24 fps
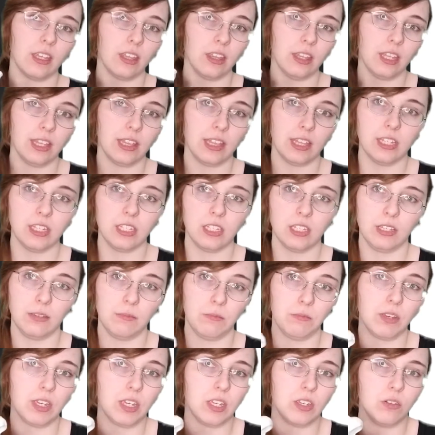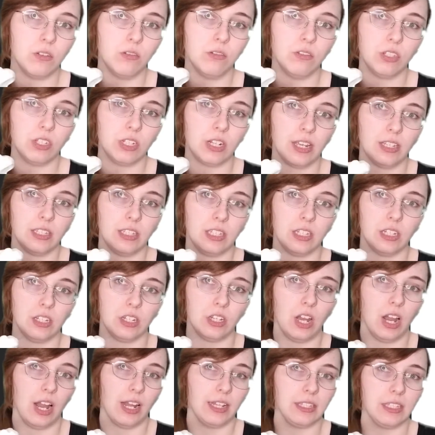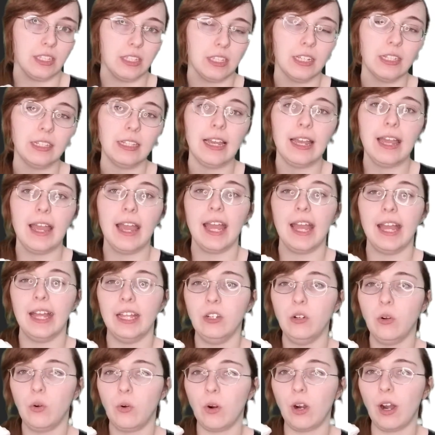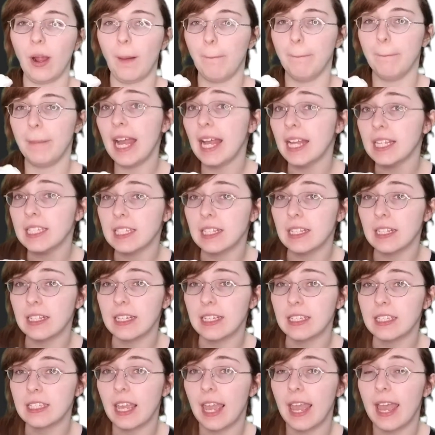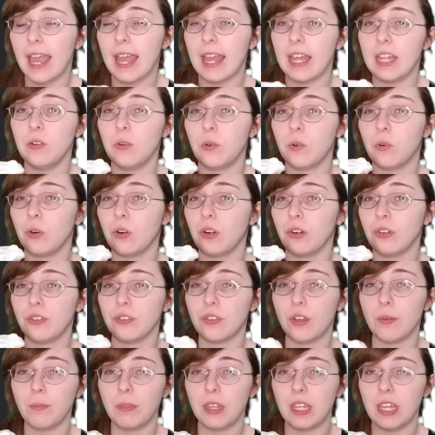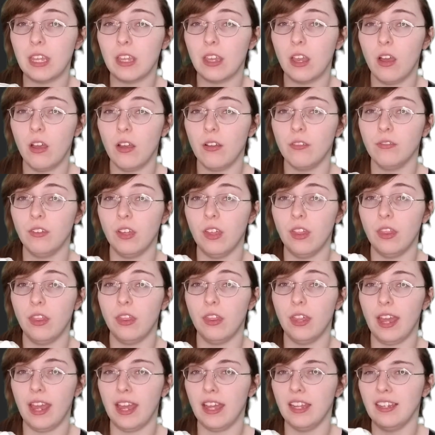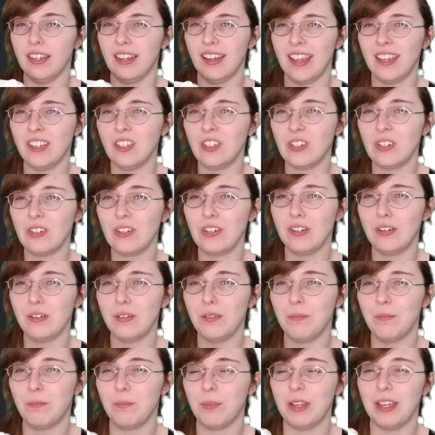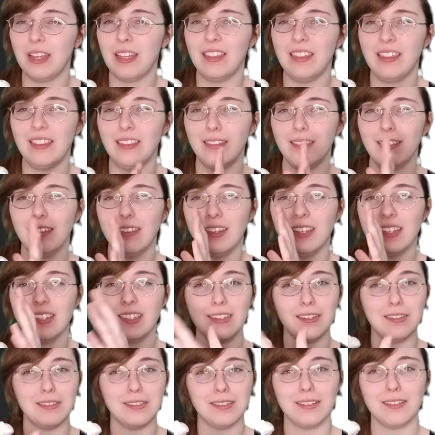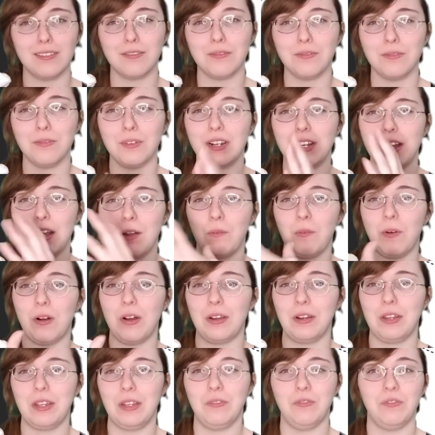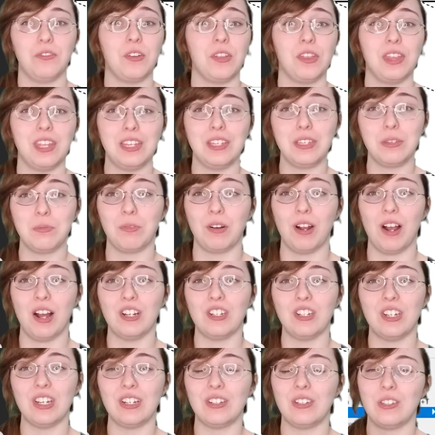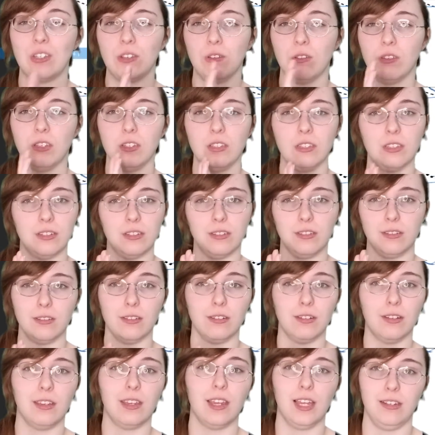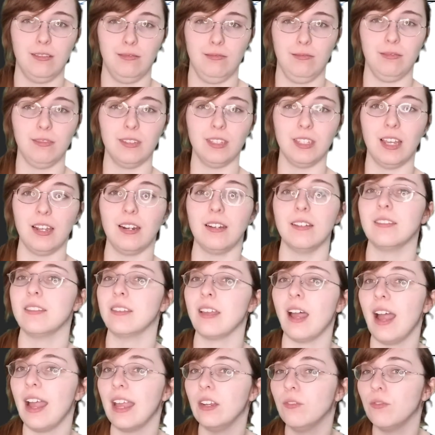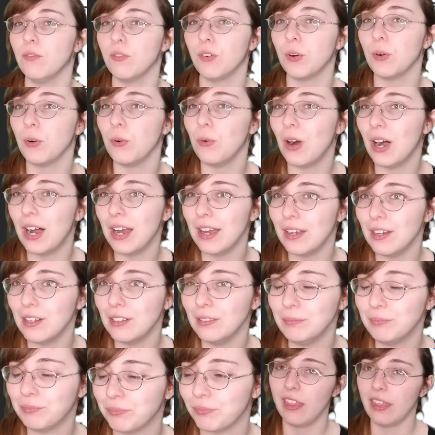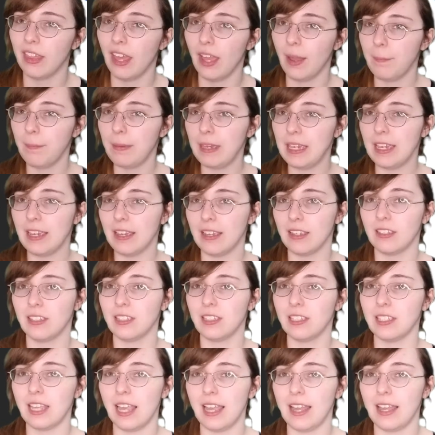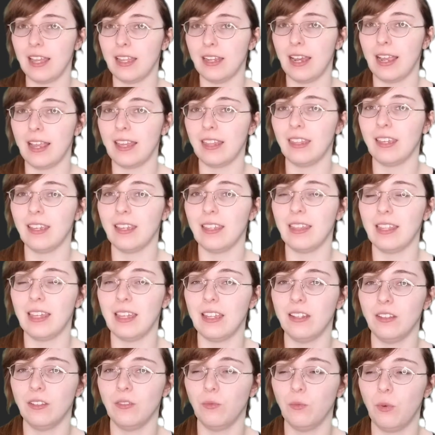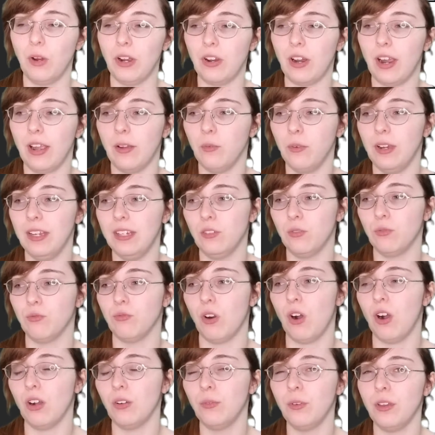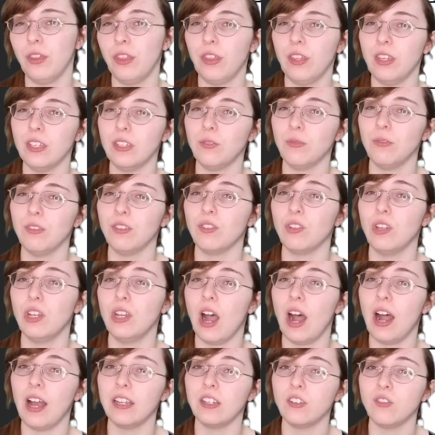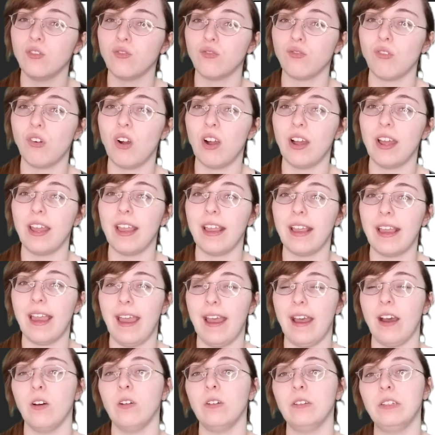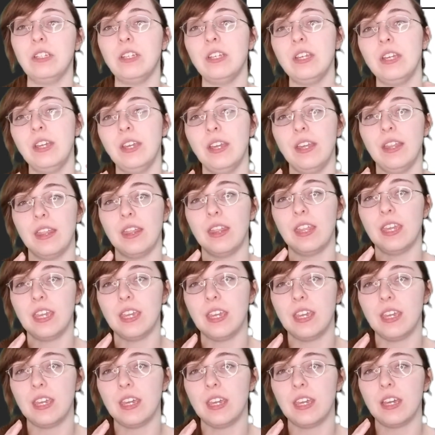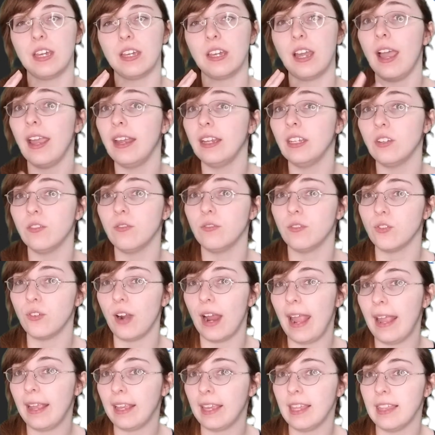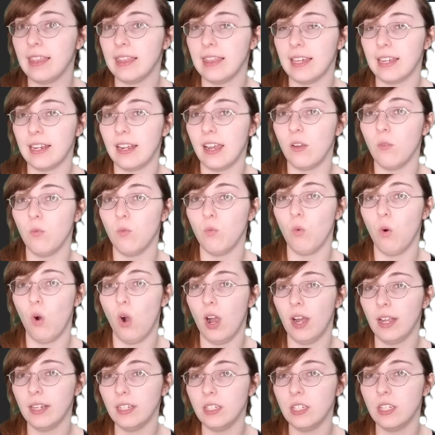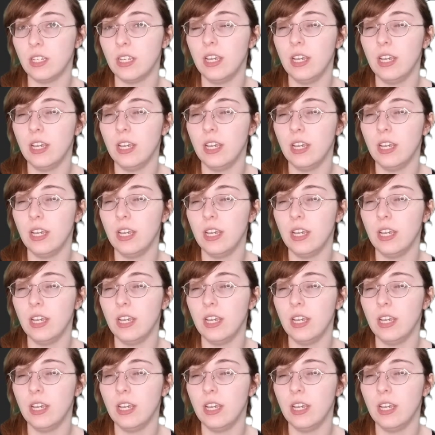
that this can be used as a Godzilla head or a basilisk head or something of that nature, but this isn't what I wanted for this project, so this is gonna get set aside for a while. That being said, I think that where I went wrong with this was not drawing out the kind of dragon that I want